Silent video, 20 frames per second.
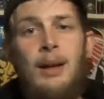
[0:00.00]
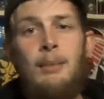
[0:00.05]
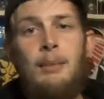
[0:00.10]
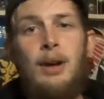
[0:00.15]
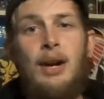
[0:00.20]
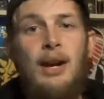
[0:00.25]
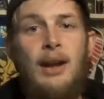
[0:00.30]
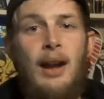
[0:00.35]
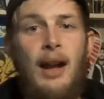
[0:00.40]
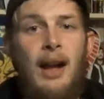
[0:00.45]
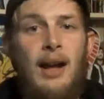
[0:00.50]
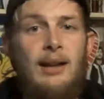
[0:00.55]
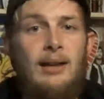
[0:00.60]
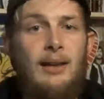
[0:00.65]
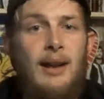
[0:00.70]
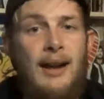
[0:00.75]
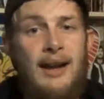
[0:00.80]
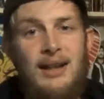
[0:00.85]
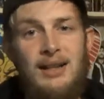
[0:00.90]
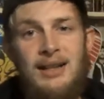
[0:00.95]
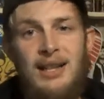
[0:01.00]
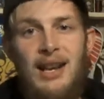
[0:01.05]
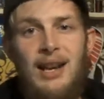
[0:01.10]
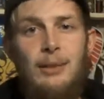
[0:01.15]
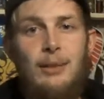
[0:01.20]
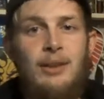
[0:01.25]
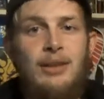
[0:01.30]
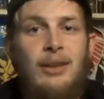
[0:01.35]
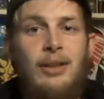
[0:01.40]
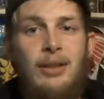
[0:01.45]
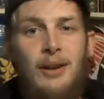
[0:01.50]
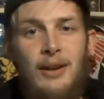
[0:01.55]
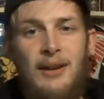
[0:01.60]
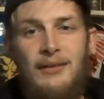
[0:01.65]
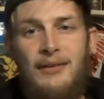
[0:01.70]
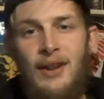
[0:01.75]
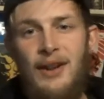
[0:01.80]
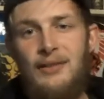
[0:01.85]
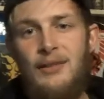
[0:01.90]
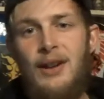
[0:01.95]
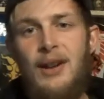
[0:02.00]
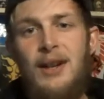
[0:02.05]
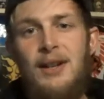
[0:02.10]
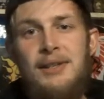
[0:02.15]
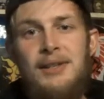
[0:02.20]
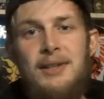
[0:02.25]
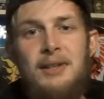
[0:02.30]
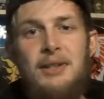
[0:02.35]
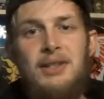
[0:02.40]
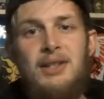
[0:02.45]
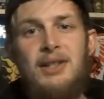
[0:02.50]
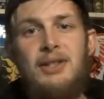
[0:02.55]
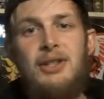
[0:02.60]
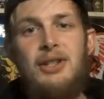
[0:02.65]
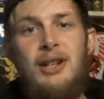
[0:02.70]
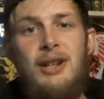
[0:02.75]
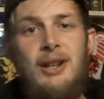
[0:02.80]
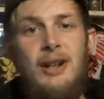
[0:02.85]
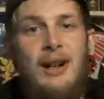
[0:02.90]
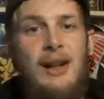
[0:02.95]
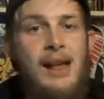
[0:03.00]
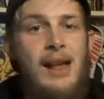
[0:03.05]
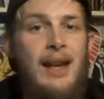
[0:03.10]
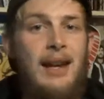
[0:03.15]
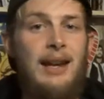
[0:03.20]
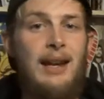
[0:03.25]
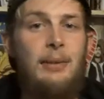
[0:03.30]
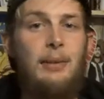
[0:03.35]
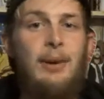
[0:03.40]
But like I said, I went to 35 concerts this year, and I